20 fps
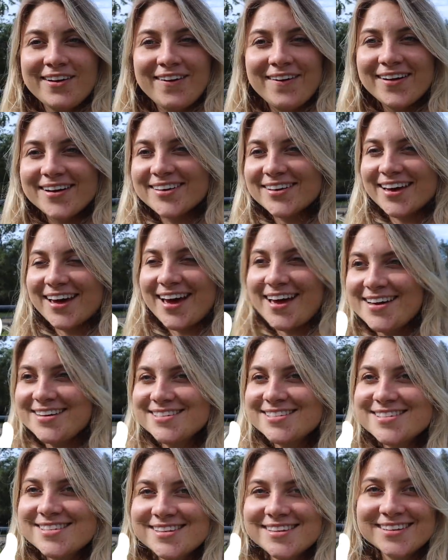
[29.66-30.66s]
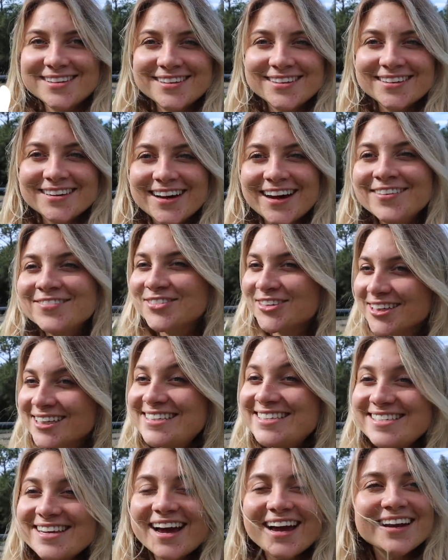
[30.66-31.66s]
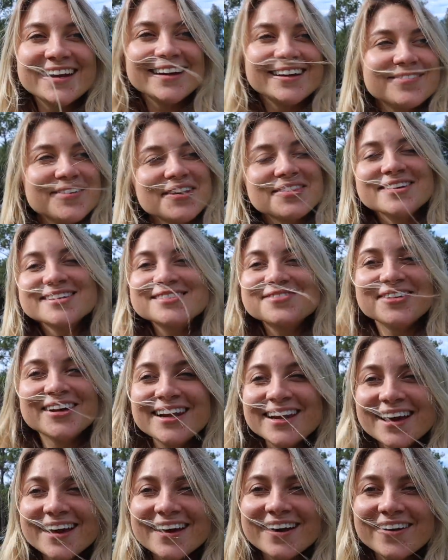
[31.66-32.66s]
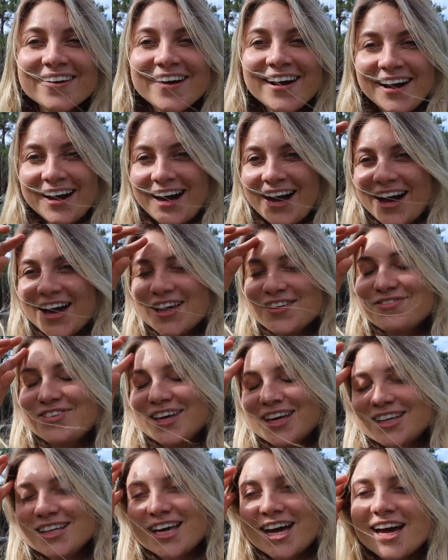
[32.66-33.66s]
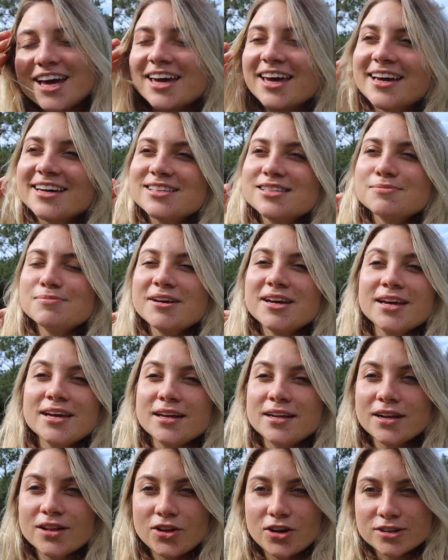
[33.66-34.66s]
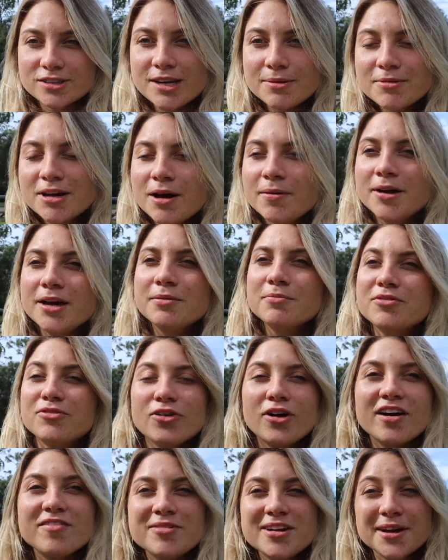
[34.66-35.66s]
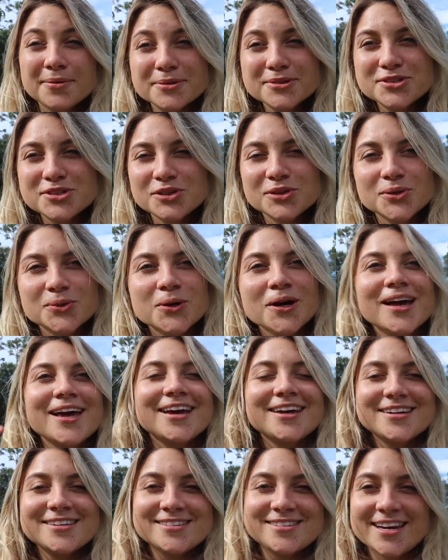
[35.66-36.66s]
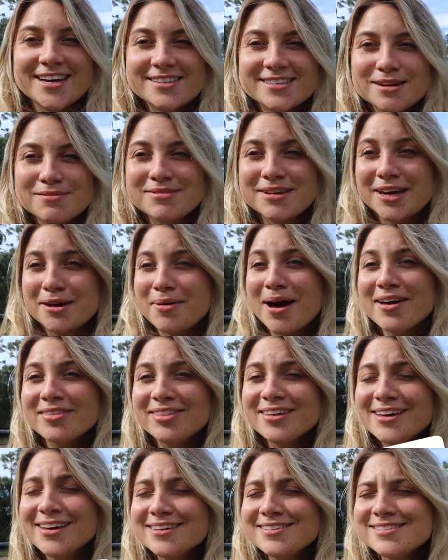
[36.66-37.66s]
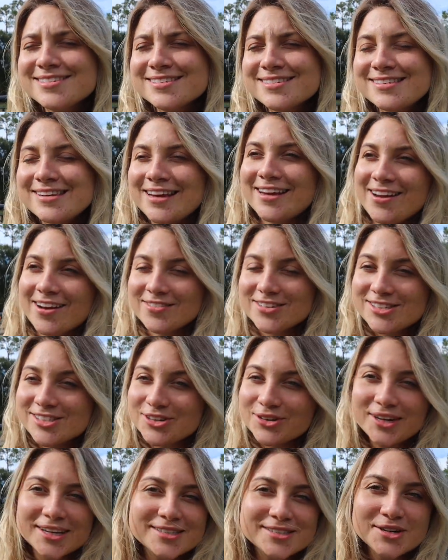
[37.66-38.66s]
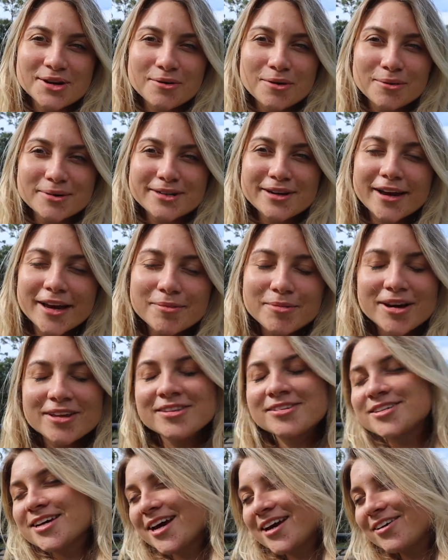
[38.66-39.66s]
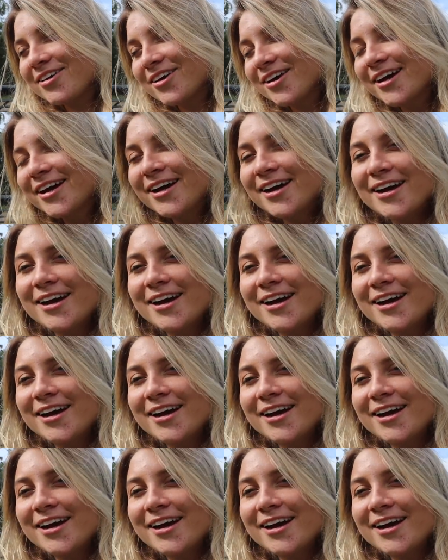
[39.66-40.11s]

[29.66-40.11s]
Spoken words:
How are you guys? I'm really excited about this video. I feel like it's been a long time coming before I've been able to say something about this. And obviously you guys know what we're talking about in the title.